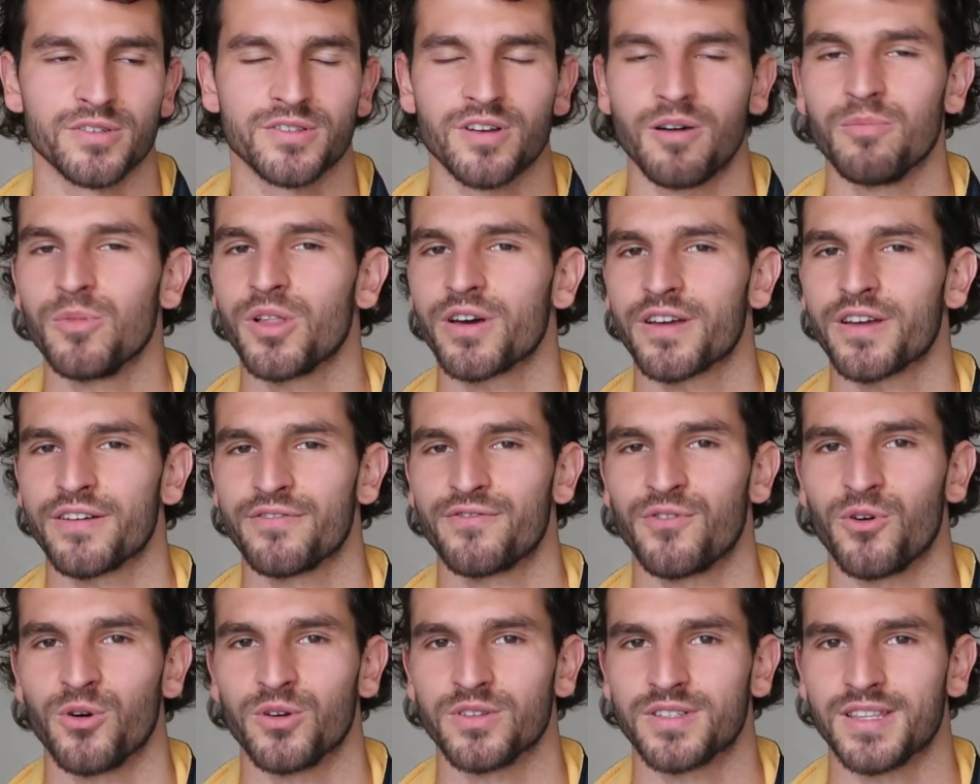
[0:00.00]
So I'm looking
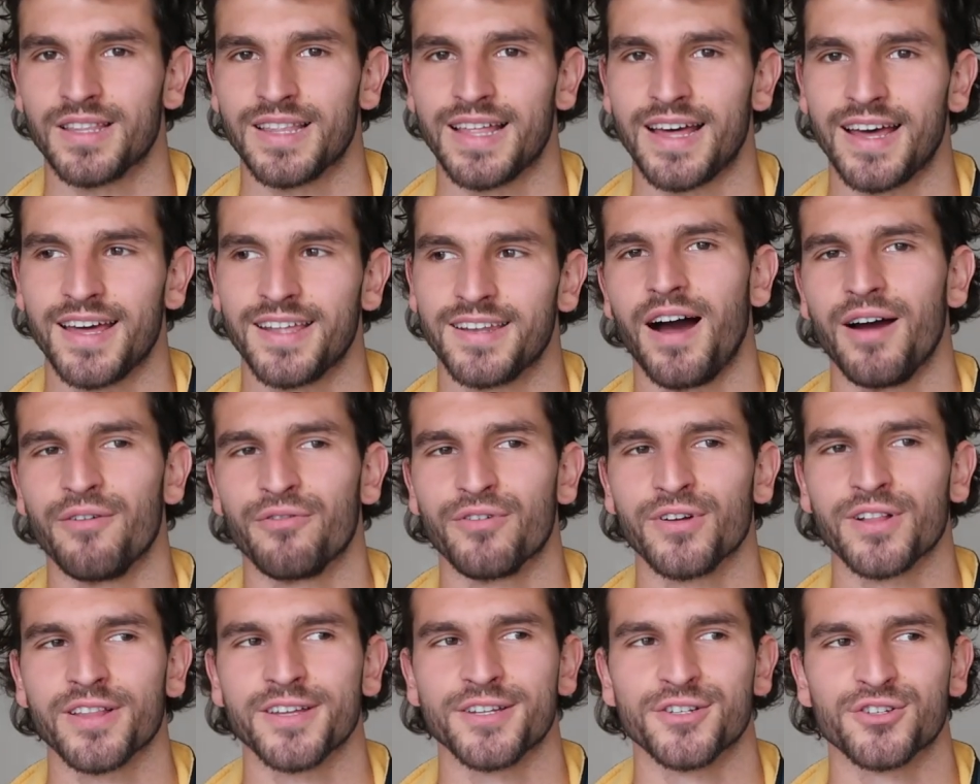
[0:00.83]
forward to that. I
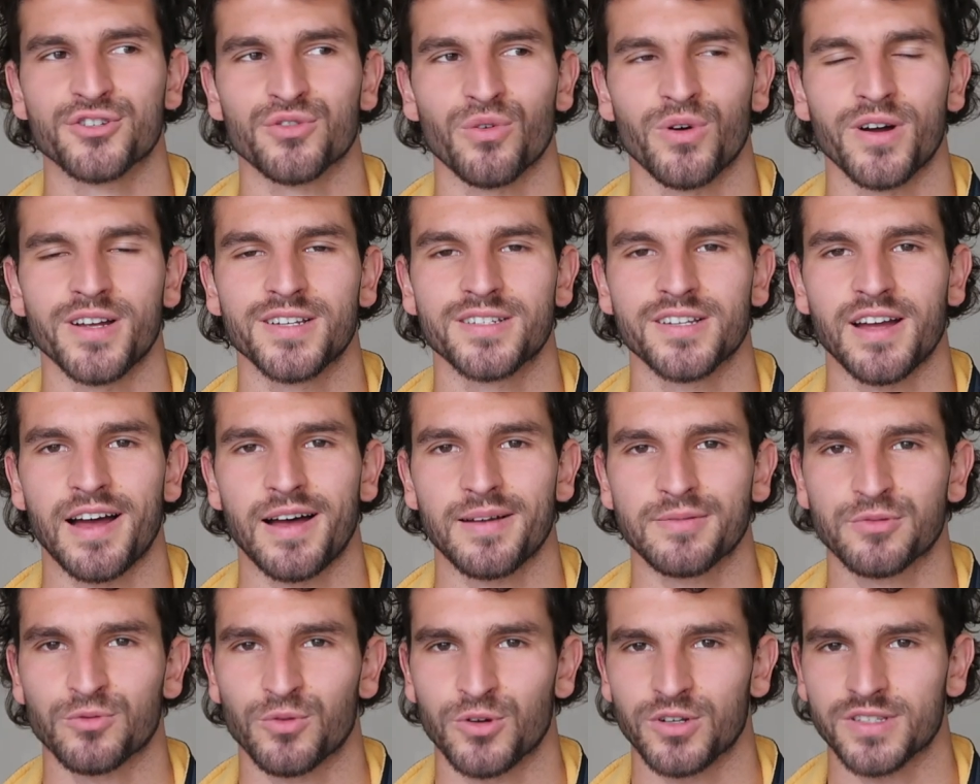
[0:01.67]
really enjoy
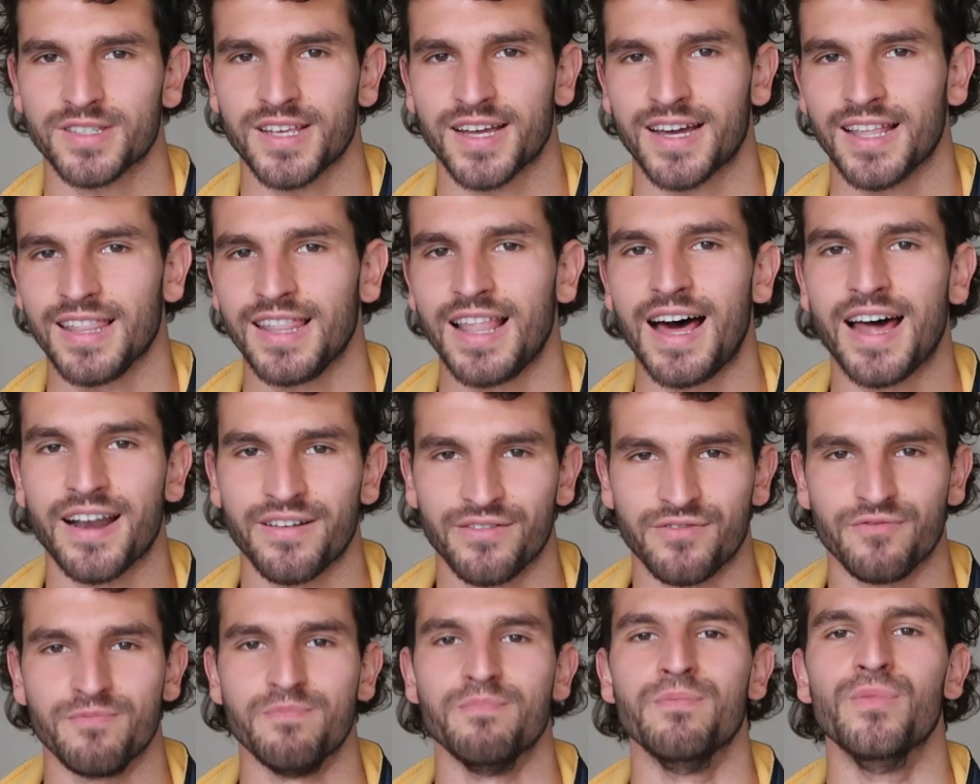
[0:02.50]
jobs where it's like a lot
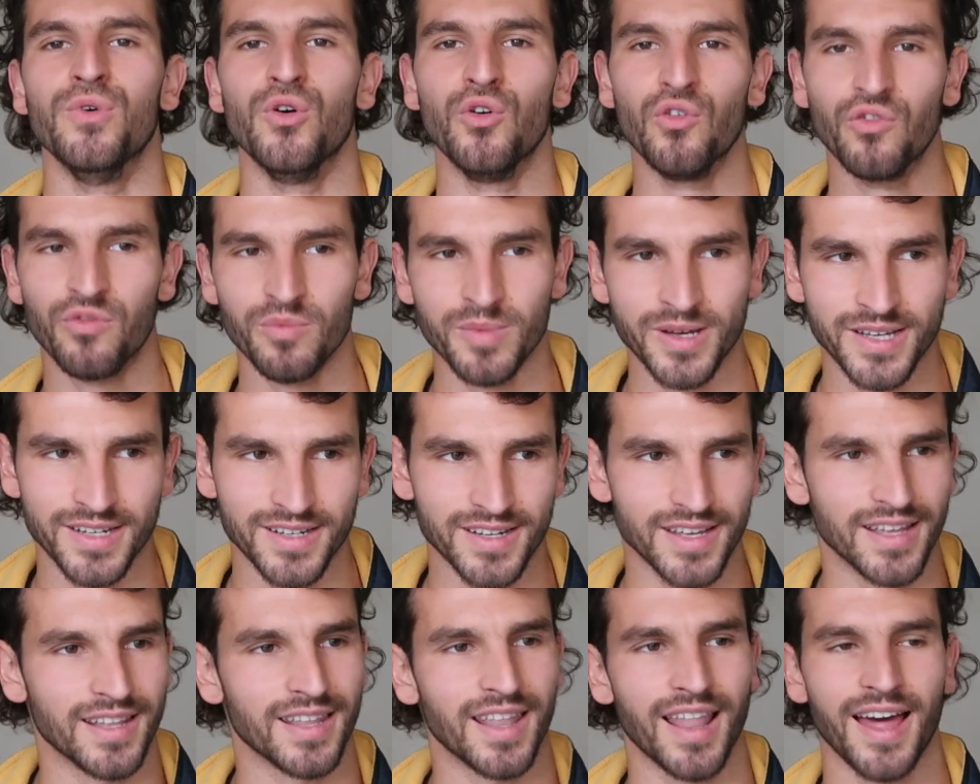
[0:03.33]
of
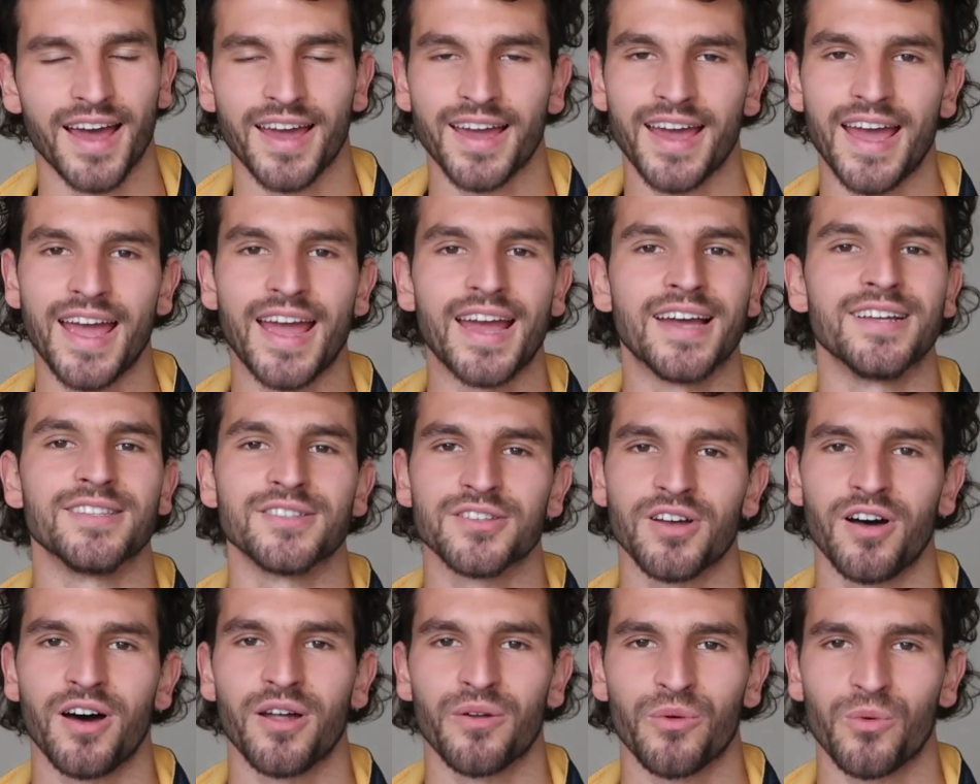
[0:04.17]
movement and like
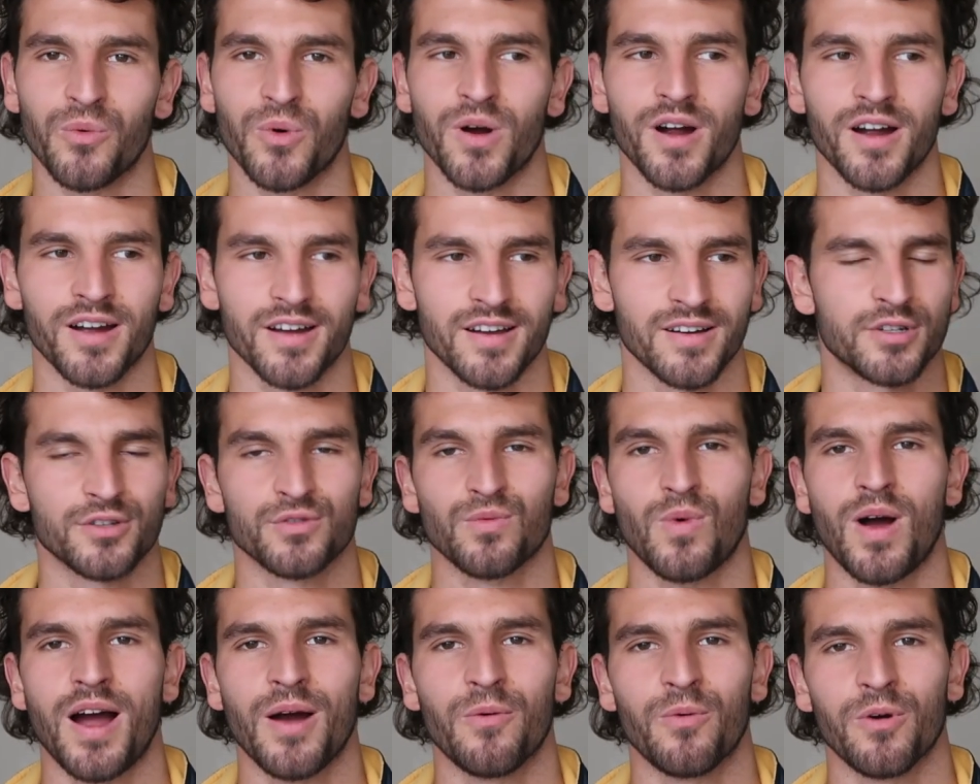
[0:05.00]
hands-on work, which is
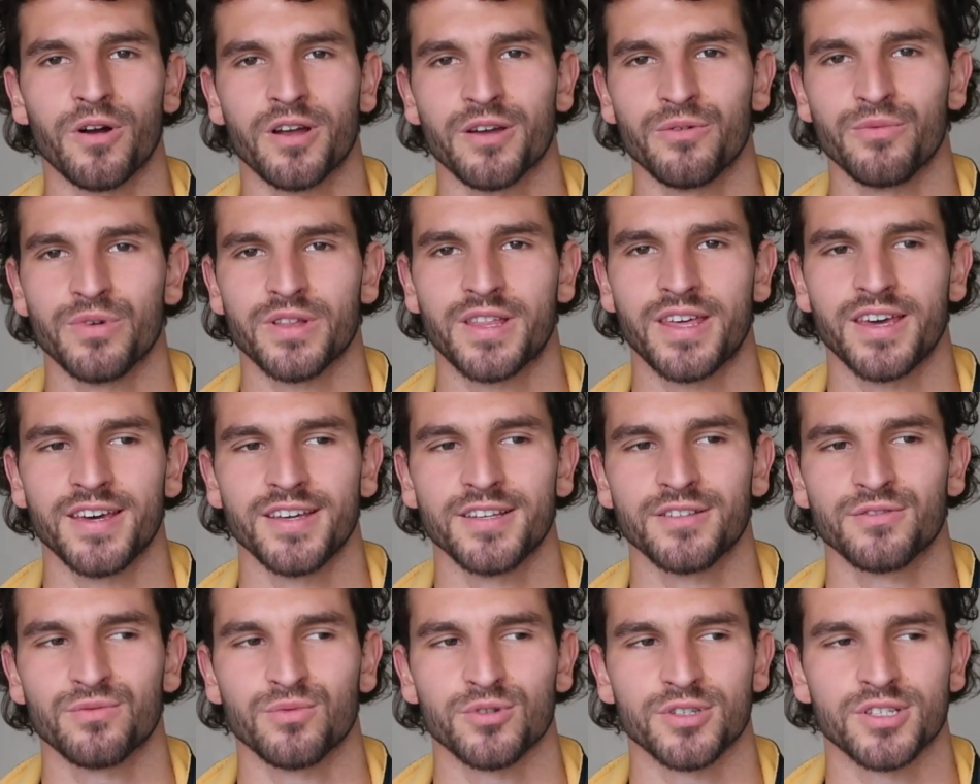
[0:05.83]
why working with
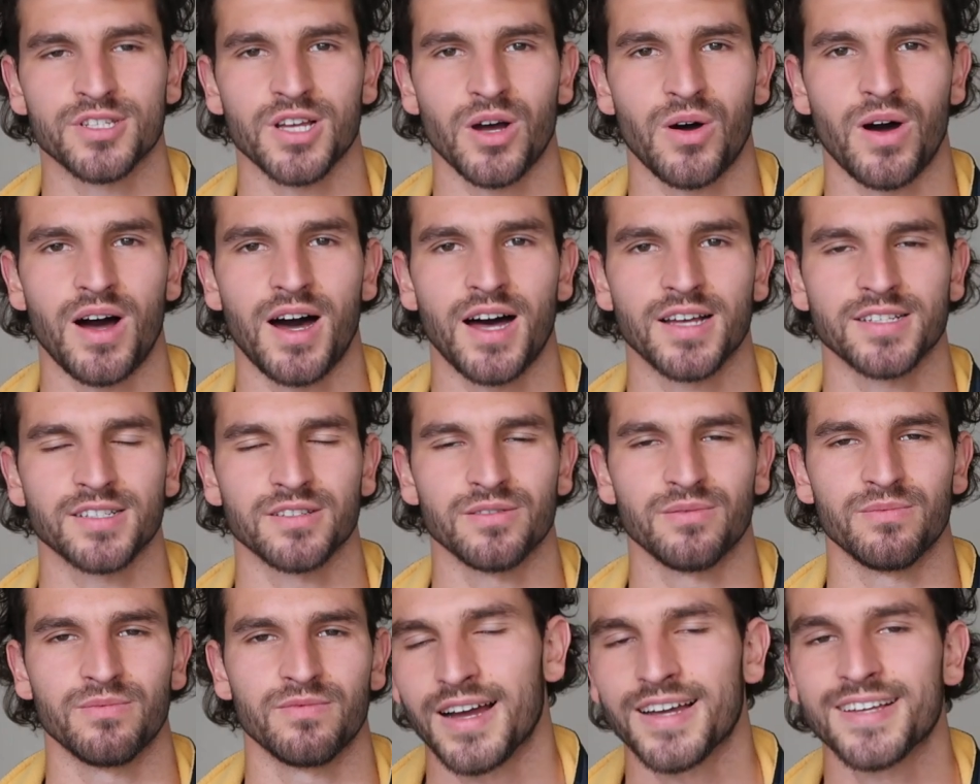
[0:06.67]
kids was so
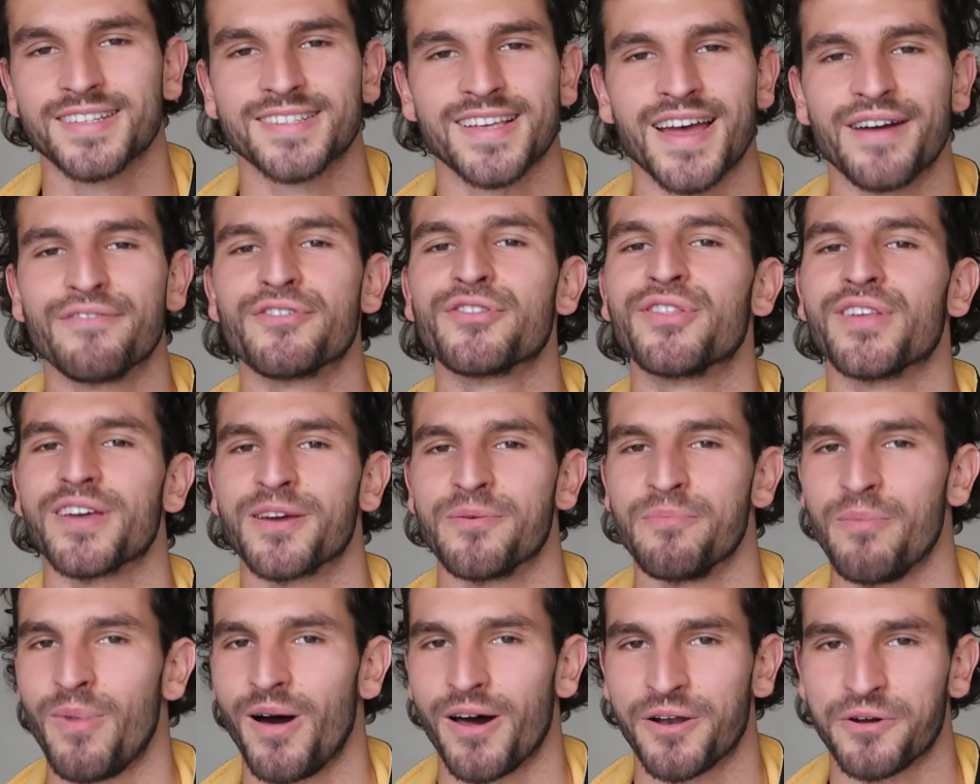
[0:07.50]
awesome. I guess everything
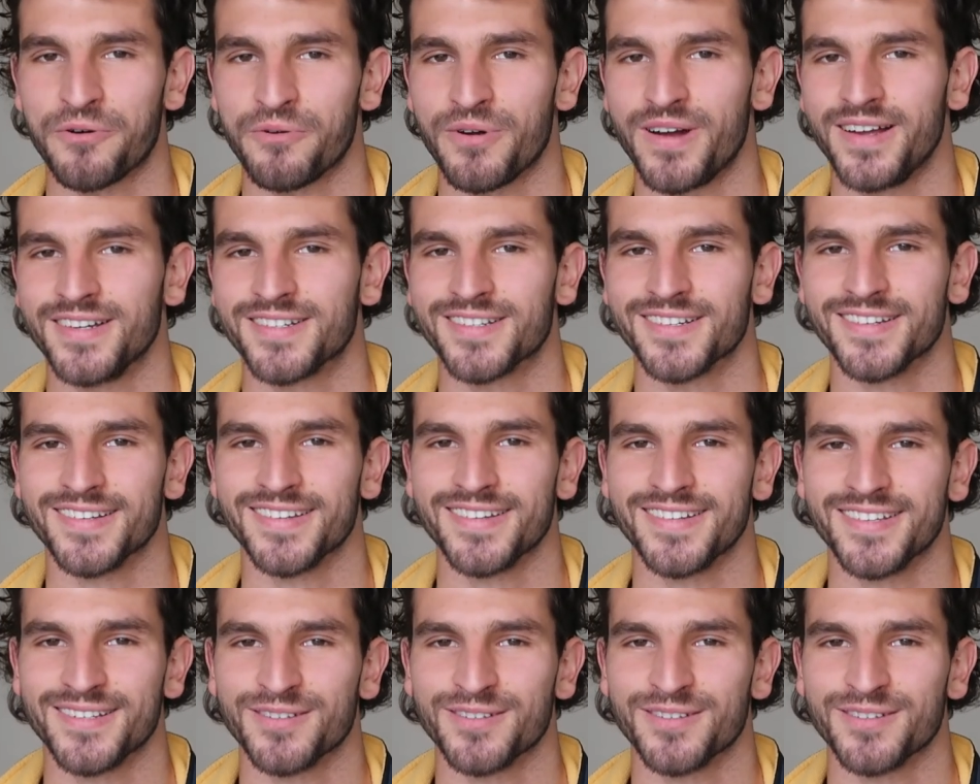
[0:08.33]
in moderation